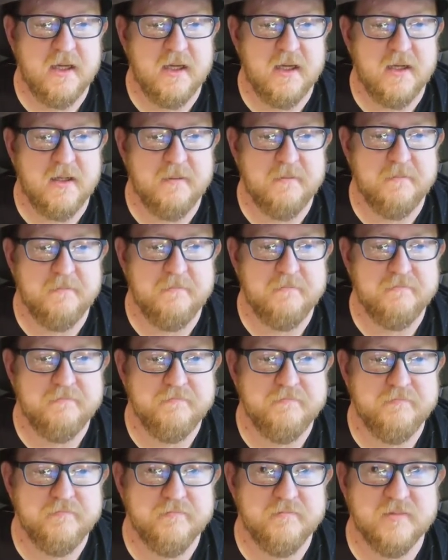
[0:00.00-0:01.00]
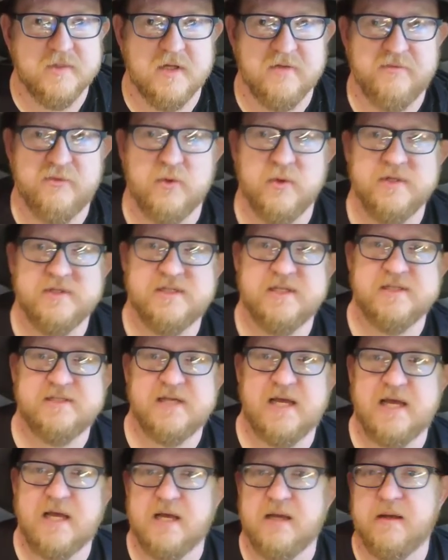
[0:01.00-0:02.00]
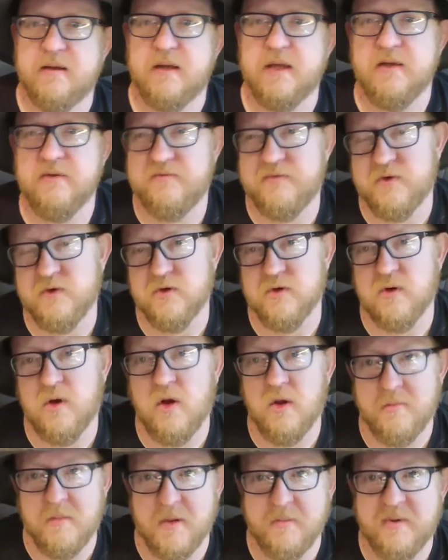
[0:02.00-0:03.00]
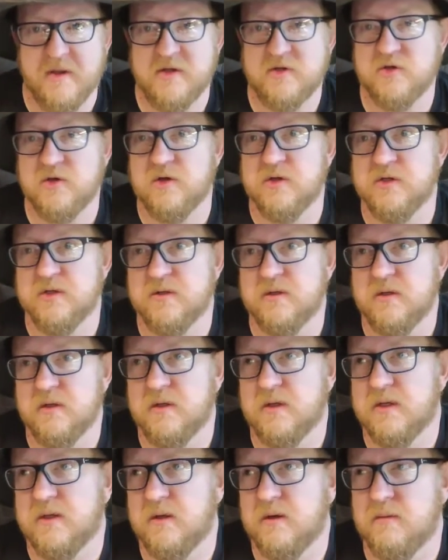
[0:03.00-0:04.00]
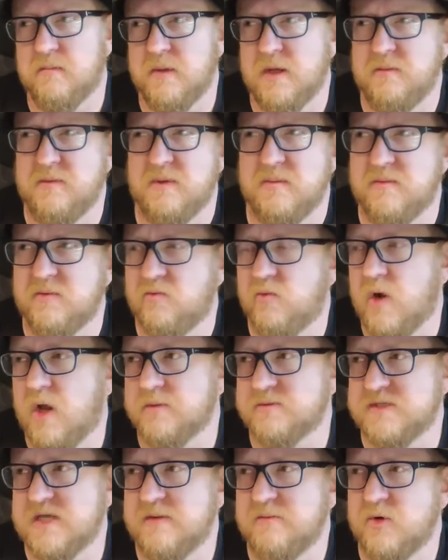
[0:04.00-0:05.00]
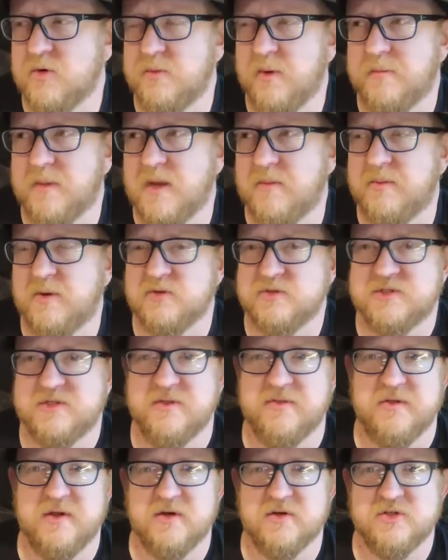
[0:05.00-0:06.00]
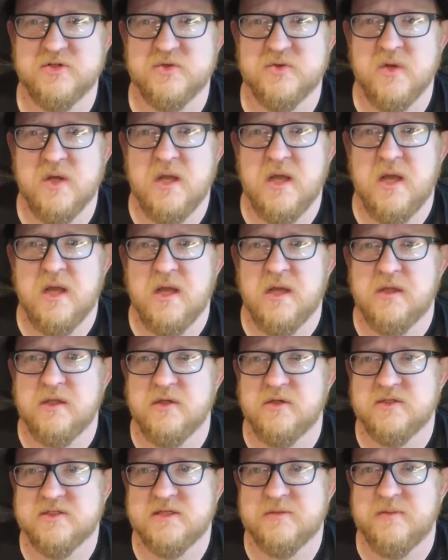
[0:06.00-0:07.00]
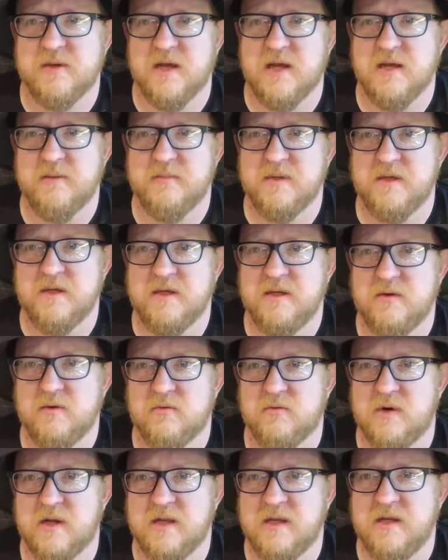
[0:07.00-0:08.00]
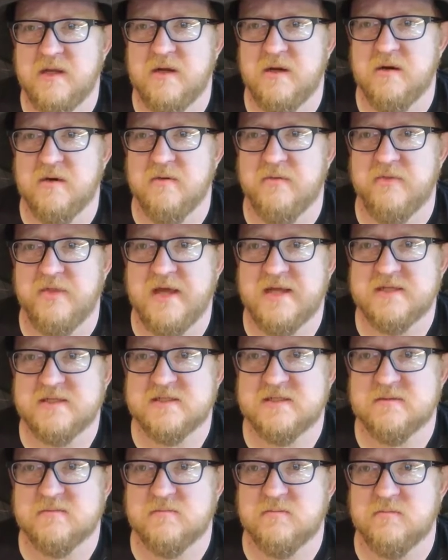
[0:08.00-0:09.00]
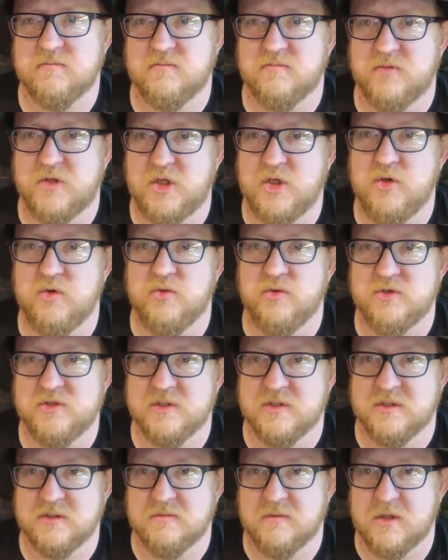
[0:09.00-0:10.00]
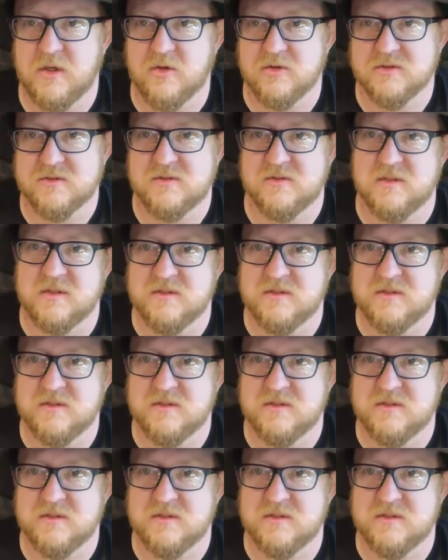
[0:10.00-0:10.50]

Um, for instance, uh, if you're on my Patreon uh, or maybe Rob's Game Group, I may post it there too. You can see behind me right here. That's huge. It goes.